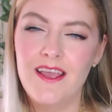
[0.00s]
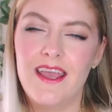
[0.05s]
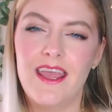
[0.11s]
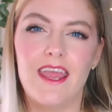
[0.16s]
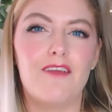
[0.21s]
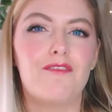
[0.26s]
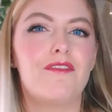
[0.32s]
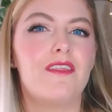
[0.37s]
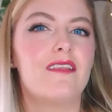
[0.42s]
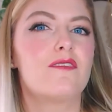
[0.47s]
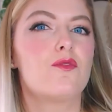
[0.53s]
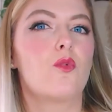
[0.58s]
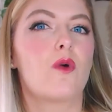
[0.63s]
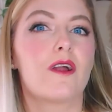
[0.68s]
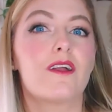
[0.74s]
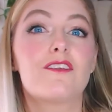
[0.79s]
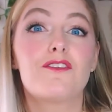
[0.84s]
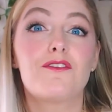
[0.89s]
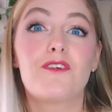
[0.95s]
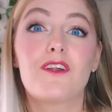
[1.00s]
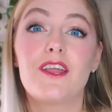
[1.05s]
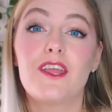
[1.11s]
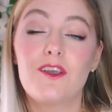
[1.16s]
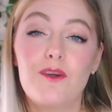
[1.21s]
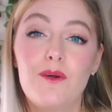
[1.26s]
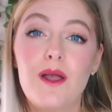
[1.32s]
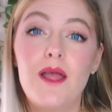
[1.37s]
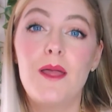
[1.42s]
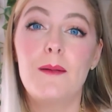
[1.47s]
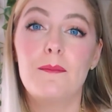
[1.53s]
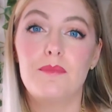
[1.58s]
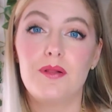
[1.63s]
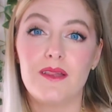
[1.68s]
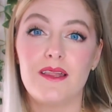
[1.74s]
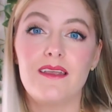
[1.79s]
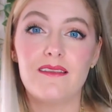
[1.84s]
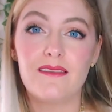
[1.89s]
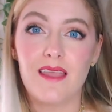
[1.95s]
If this worked for you,
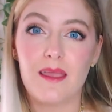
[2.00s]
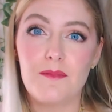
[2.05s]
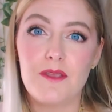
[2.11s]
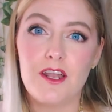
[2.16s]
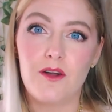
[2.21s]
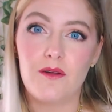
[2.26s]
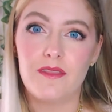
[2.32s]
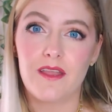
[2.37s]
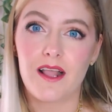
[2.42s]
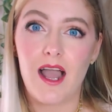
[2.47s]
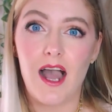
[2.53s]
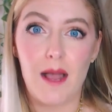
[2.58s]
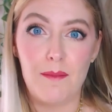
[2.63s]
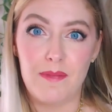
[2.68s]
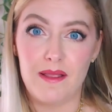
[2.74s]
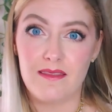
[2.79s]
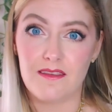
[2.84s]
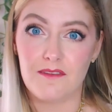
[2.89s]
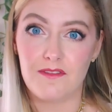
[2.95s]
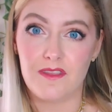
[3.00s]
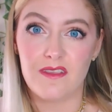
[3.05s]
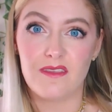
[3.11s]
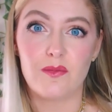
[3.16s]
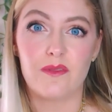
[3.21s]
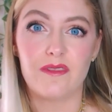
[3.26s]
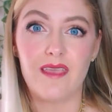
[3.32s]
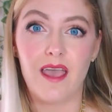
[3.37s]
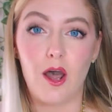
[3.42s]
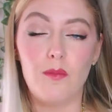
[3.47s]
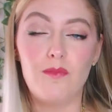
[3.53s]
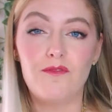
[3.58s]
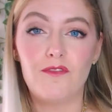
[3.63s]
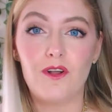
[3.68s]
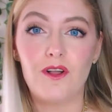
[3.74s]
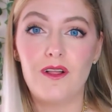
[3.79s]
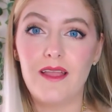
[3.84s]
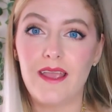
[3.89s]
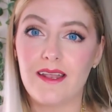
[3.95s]
please let me know in the comments if this was
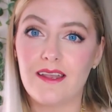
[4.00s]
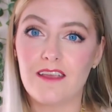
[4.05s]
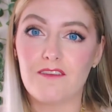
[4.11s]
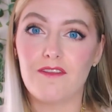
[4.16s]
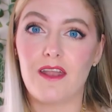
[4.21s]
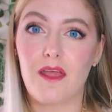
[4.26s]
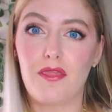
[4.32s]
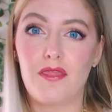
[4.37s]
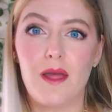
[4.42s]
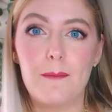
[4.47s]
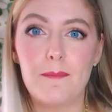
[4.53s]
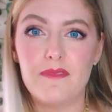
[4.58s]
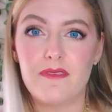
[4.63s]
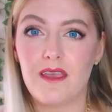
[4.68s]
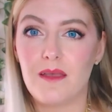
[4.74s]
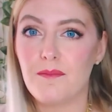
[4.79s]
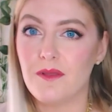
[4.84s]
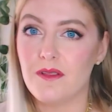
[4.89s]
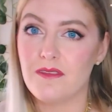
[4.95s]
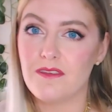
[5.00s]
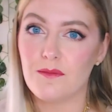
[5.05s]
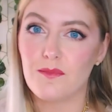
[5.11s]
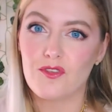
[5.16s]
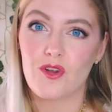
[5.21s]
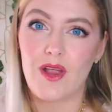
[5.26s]
helpful, and give it a thumbs up and subscribe.